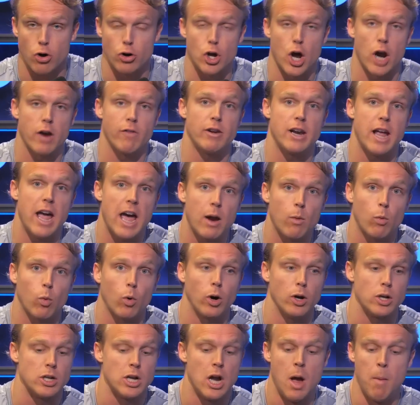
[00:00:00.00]
Donovan
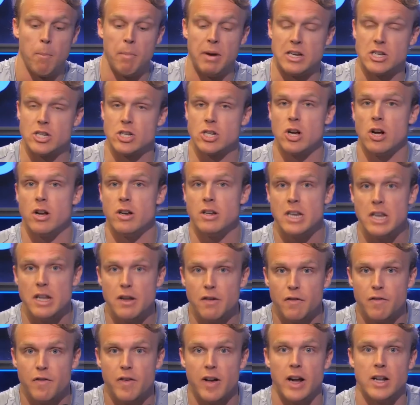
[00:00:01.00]
Edwards, pieces on
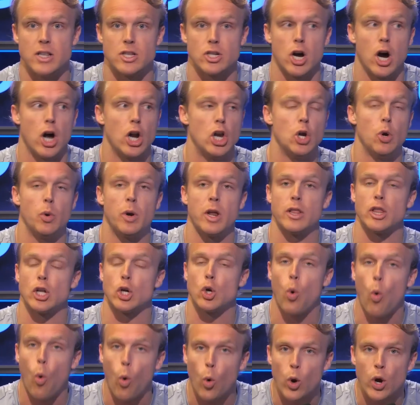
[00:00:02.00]
defense, continuity at the
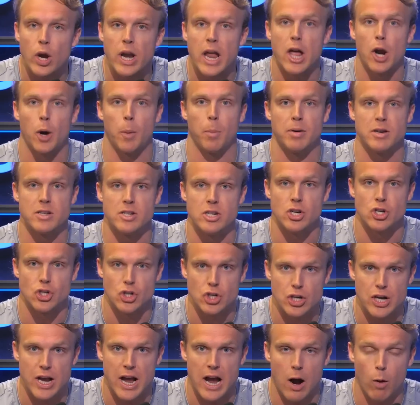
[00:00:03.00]
coordinator
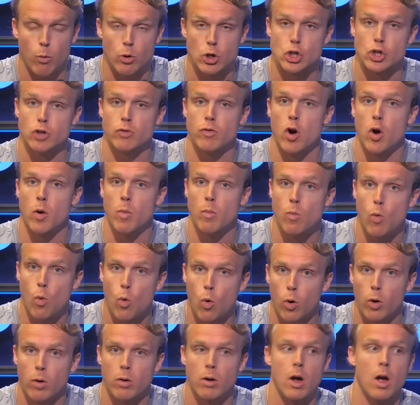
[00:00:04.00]
position now with Sherrone
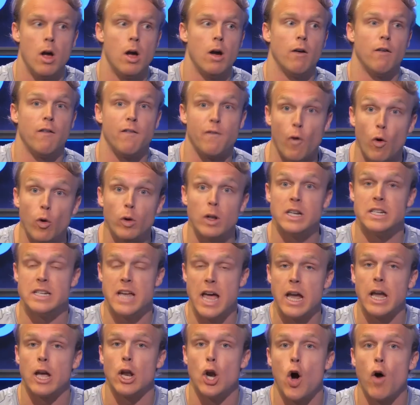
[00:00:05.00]
Moore fully
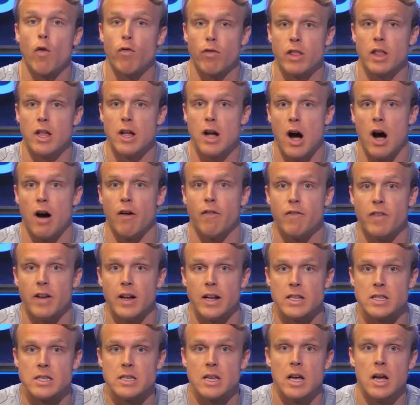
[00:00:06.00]
taking over the
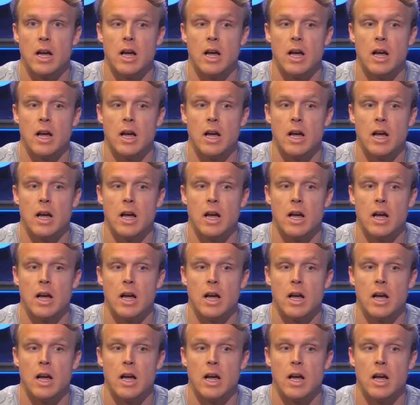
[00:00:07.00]
offense.